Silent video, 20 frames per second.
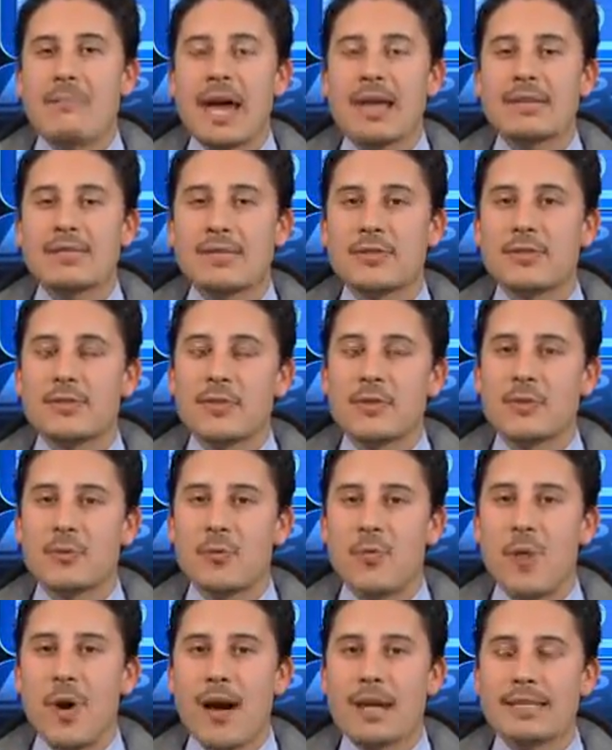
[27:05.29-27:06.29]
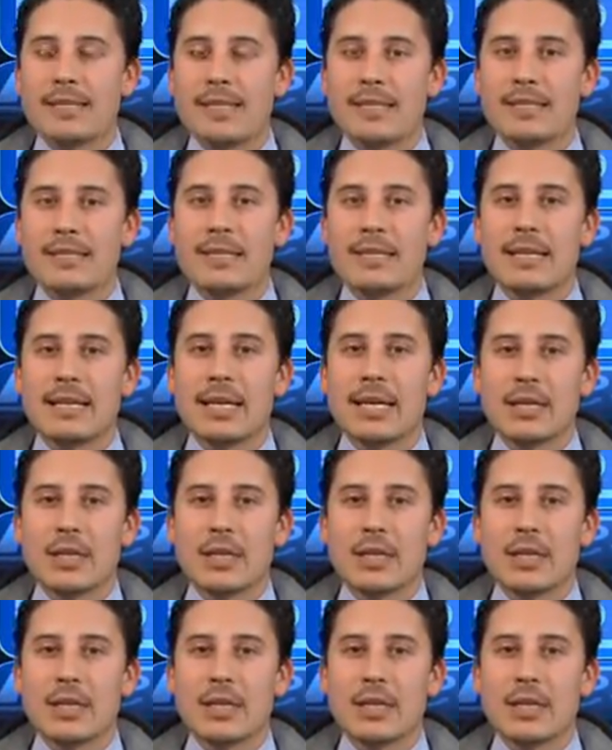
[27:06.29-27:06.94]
messenger wasn't